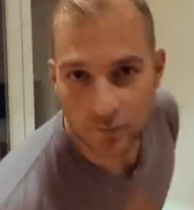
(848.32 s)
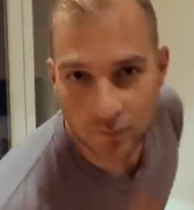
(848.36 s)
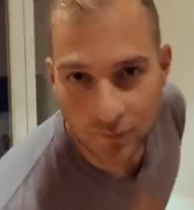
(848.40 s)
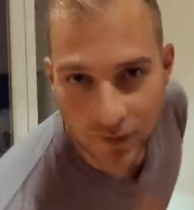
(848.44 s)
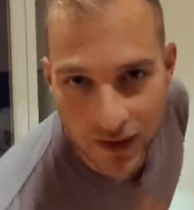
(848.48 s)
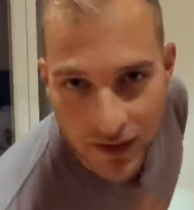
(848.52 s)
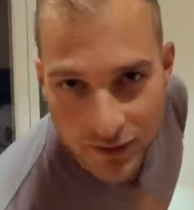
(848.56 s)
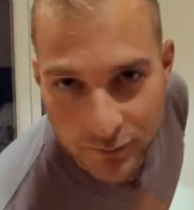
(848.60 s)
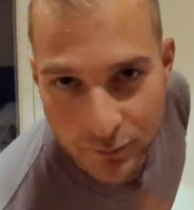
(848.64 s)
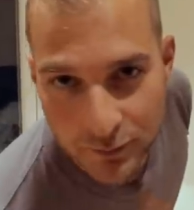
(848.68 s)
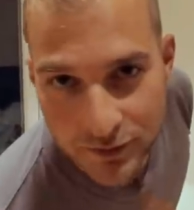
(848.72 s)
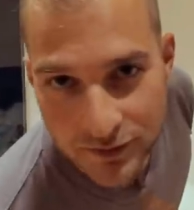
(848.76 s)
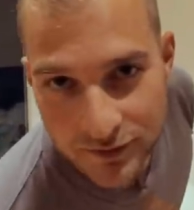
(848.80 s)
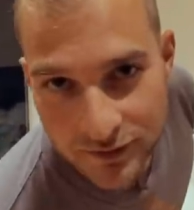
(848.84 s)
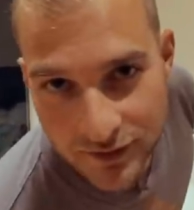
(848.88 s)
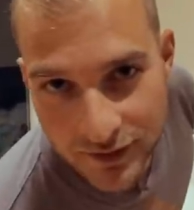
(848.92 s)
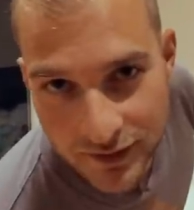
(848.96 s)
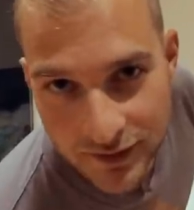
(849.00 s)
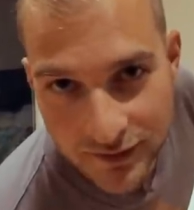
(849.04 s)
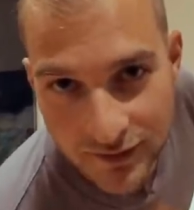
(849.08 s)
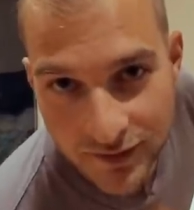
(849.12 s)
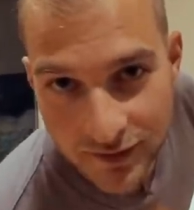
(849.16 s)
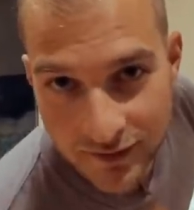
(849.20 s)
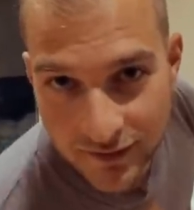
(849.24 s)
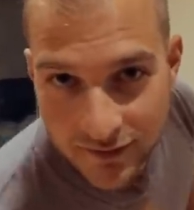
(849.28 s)
Might we
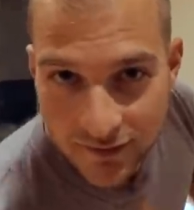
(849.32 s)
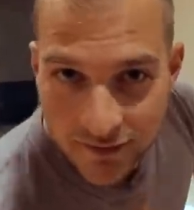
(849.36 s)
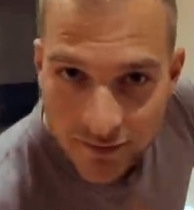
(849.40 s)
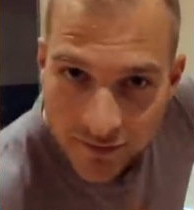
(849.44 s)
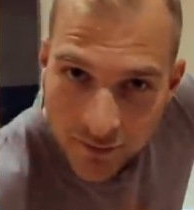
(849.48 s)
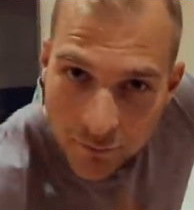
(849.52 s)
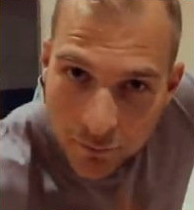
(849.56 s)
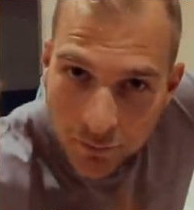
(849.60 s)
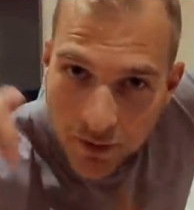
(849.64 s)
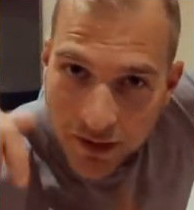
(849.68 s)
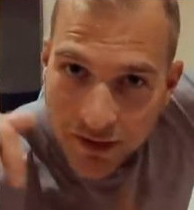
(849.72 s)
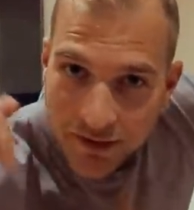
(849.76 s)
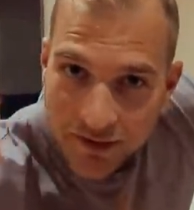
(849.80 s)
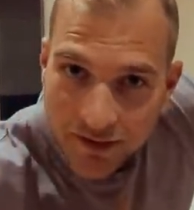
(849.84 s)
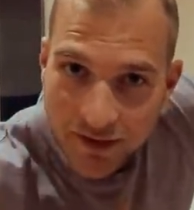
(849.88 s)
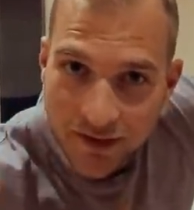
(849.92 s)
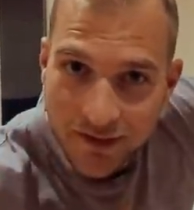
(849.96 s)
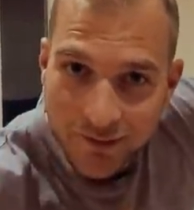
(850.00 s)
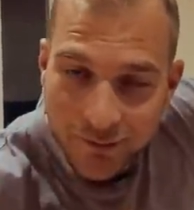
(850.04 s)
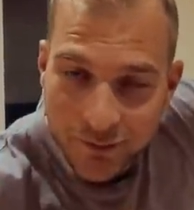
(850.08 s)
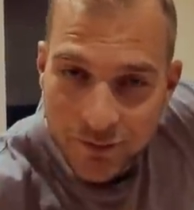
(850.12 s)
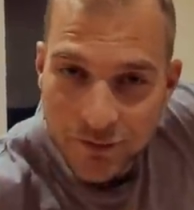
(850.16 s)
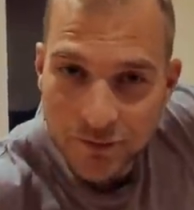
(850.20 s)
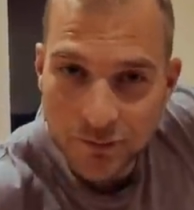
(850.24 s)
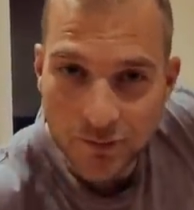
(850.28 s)
say that right
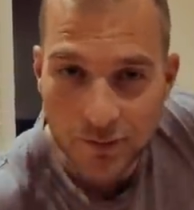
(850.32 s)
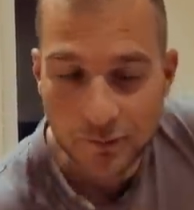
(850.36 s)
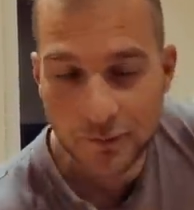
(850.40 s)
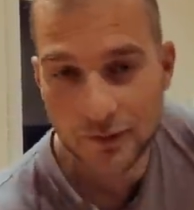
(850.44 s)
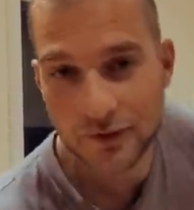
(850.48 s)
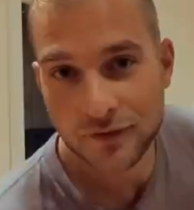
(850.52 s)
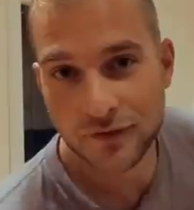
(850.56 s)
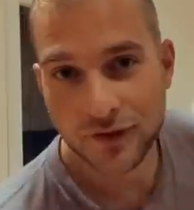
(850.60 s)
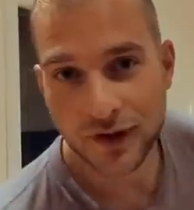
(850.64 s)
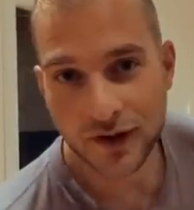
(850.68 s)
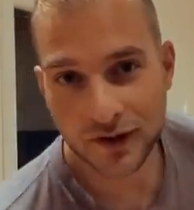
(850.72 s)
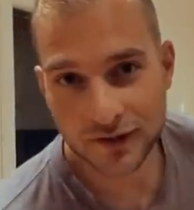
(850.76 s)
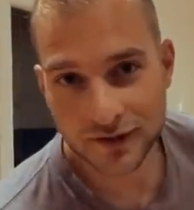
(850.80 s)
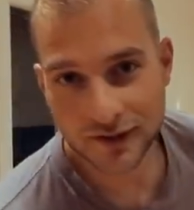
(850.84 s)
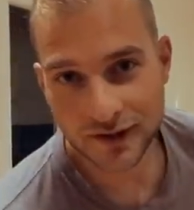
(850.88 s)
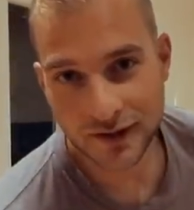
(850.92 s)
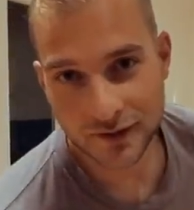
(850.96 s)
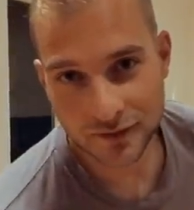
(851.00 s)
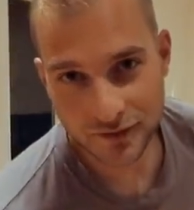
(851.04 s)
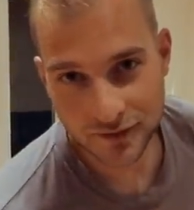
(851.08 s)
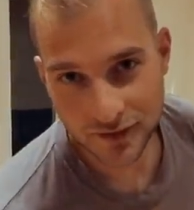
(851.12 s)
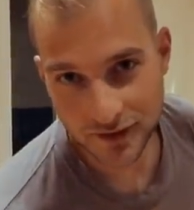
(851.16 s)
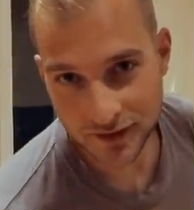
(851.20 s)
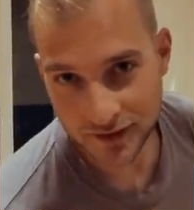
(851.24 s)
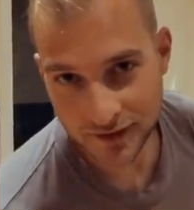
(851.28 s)
now is when we found
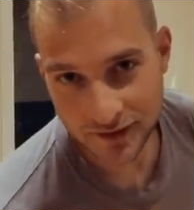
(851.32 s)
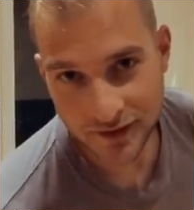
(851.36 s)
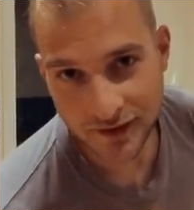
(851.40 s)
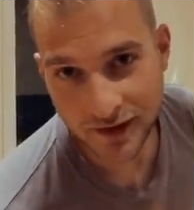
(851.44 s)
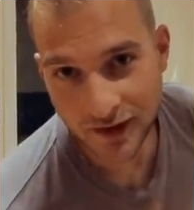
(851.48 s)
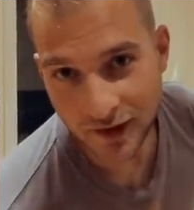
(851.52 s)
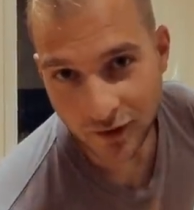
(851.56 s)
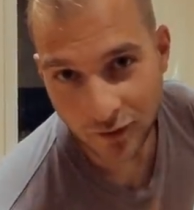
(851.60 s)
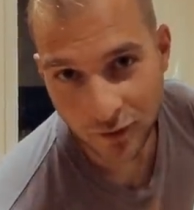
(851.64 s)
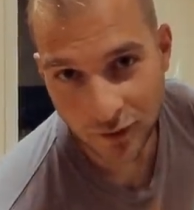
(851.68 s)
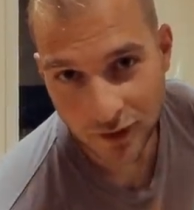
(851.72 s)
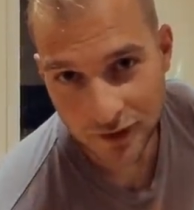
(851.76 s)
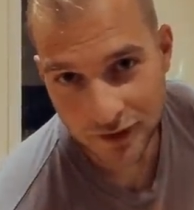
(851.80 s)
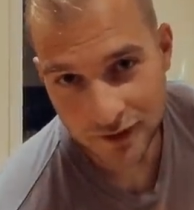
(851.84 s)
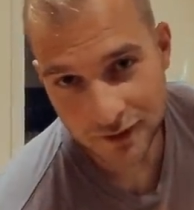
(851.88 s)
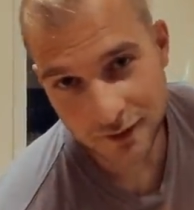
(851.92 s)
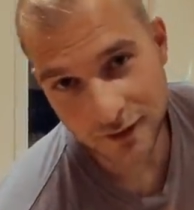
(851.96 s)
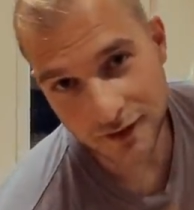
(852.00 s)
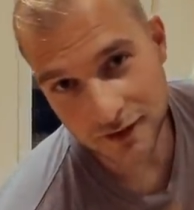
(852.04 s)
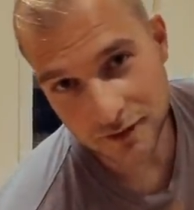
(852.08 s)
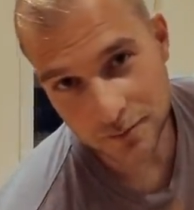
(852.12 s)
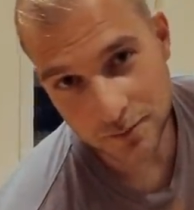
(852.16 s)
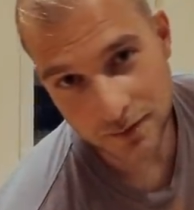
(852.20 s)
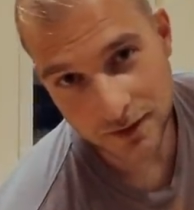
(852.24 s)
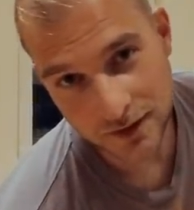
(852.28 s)
out that the audio
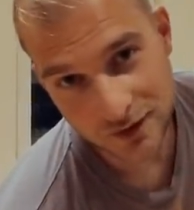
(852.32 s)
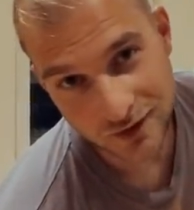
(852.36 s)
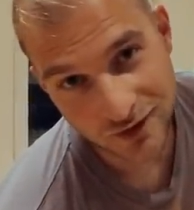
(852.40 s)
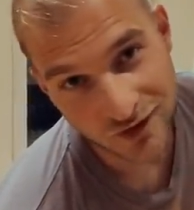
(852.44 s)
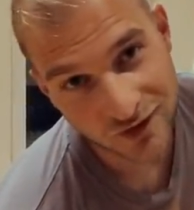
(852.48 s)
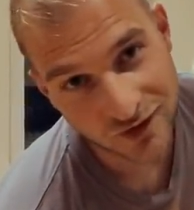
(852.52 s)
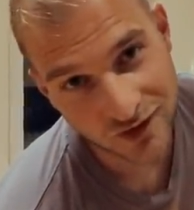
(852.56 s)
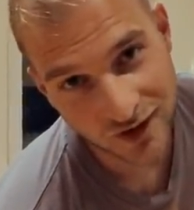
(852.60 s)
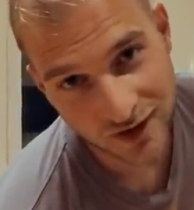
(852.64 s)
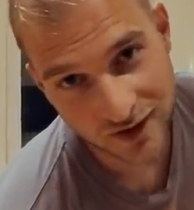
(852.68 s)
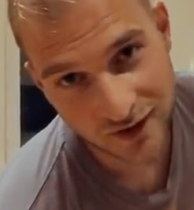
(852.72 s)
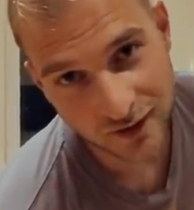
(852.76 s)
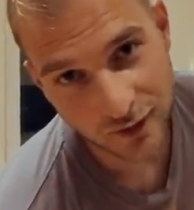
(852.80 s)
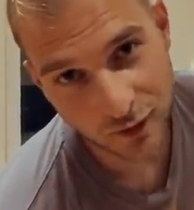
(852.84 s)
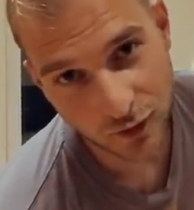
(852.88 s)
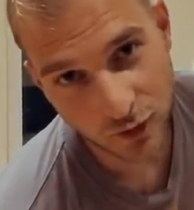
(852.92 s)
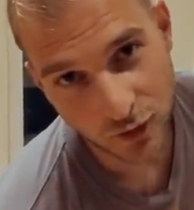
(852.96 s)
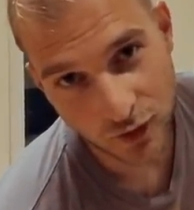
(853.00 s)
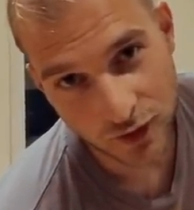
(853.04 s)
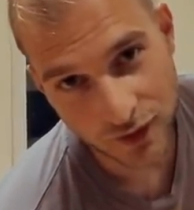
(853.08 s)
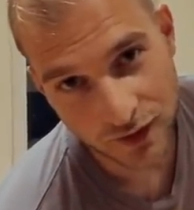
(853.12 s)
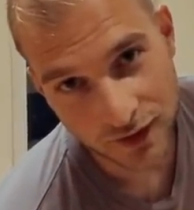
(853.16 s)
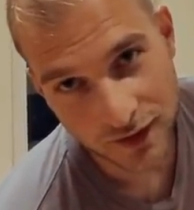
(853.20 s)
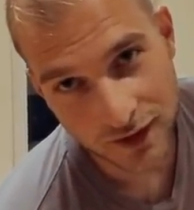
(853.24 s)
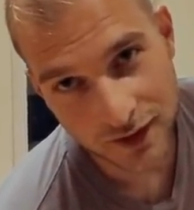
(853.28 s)
has been shit
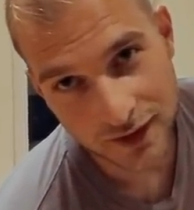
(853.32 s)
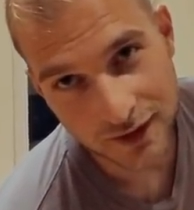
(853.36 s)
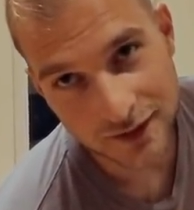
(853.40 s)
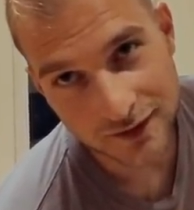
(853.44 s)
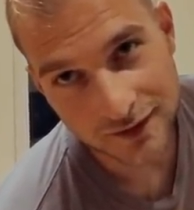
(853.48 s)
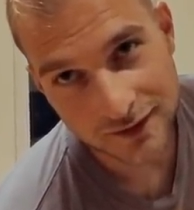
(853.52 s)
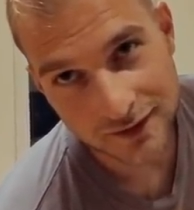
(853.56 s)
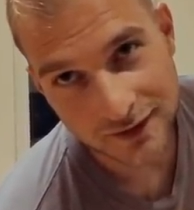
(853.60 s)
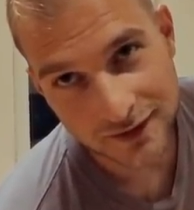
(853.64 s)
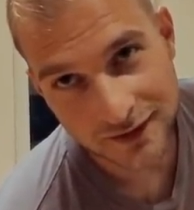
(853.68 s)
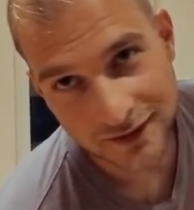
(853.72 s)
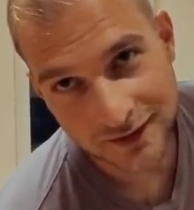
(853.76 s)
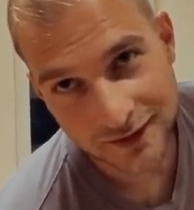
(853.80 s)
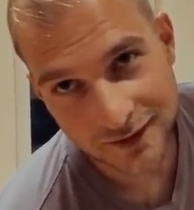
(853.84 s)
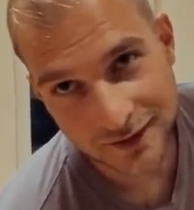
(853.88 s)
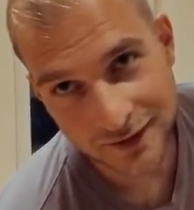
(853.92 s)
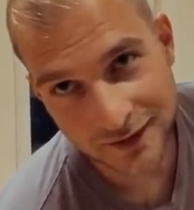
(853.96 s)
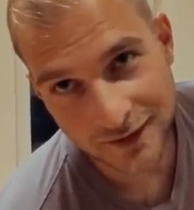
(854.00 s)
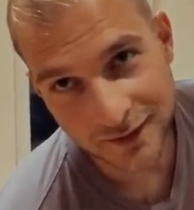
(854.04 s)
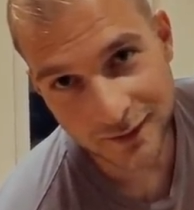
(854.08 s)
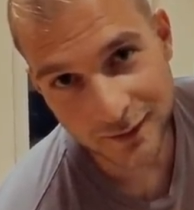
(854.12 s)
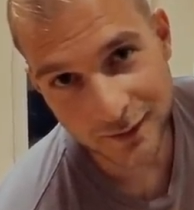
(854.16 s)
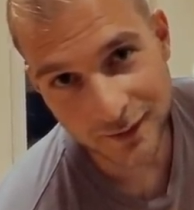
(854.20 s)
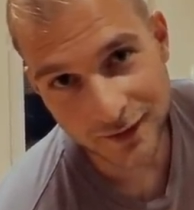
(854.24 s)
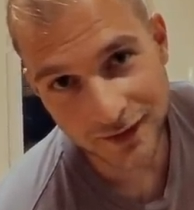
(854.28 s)
all day
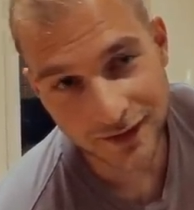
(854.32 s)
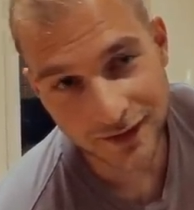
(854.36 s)
so